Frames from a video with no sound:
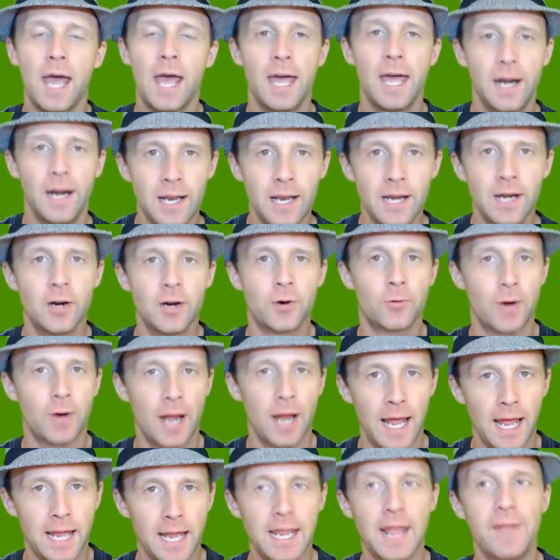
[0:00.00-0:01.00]
You edit it in a
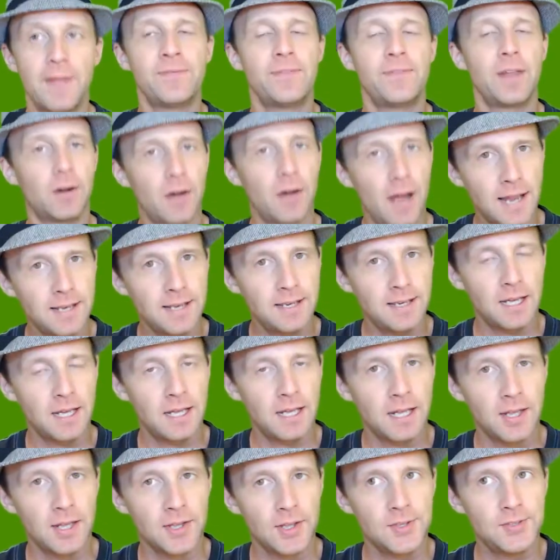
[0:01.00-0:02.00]
rag, and their
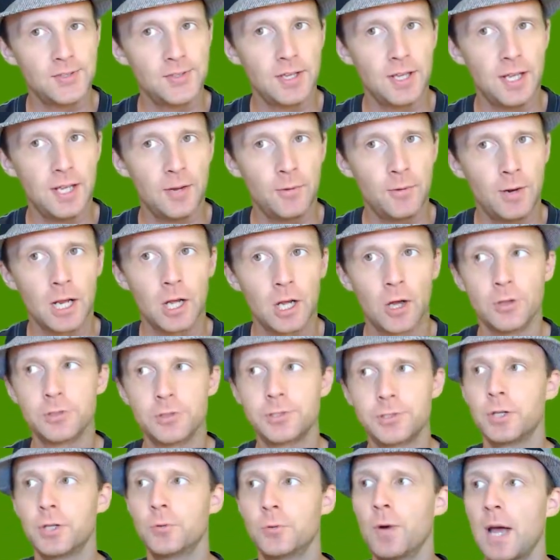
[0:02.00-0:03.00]
idea is when it
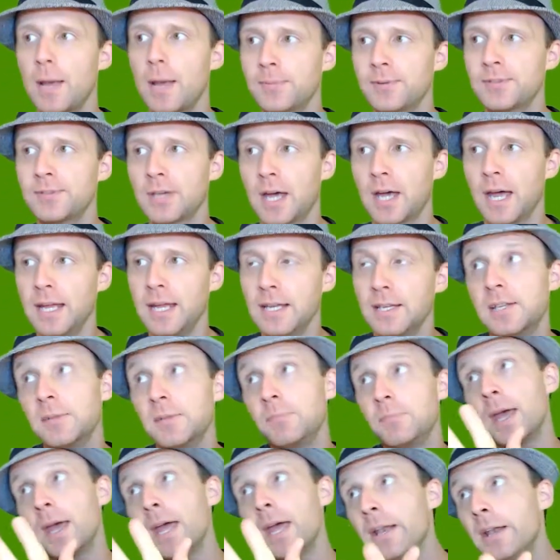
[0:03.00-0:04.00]
goes to the website,
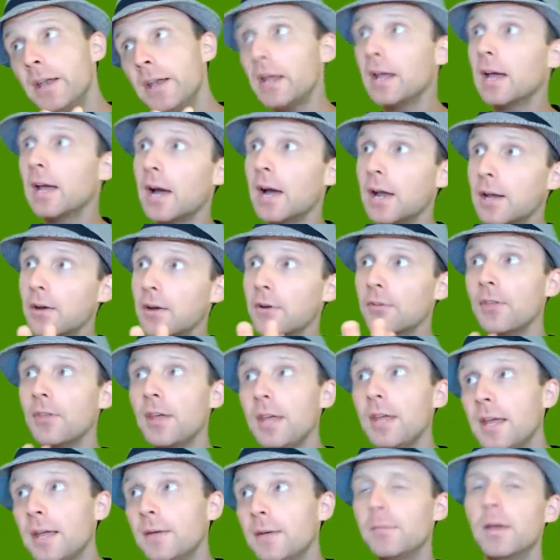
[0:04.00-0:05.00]
depending on your
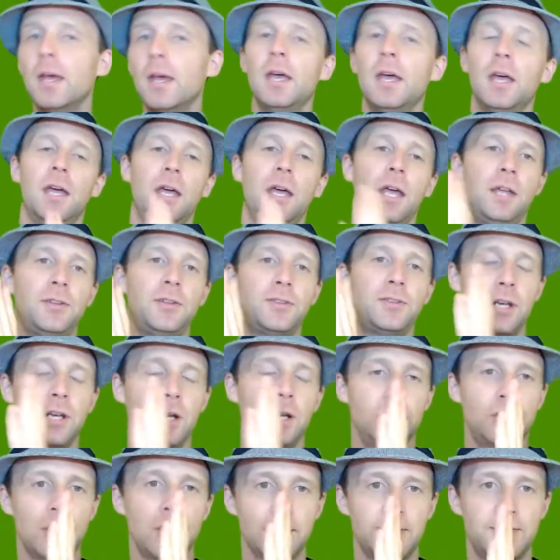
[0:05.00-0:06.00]
theme, it's
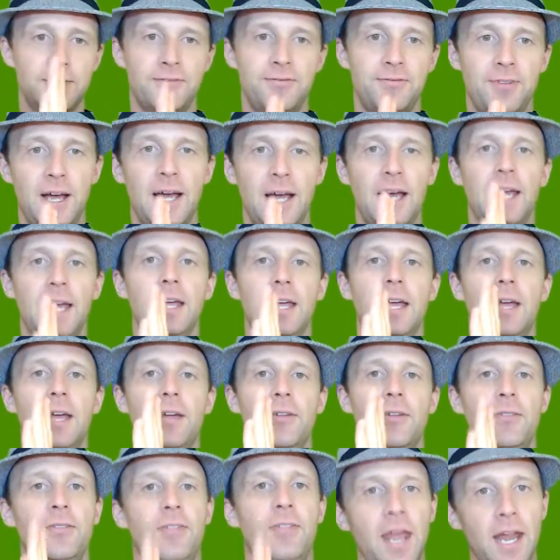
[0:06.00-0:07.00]
going to justify
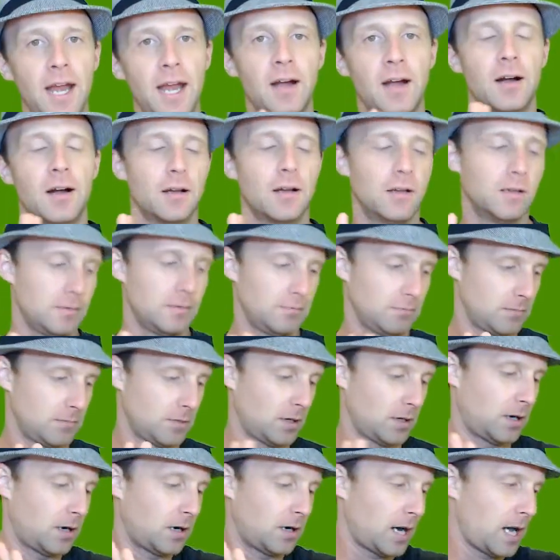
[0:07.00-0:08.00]
there.
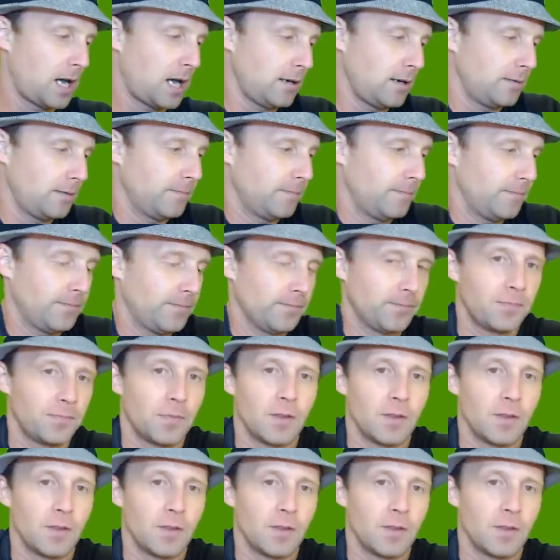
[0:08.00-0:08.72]
All right?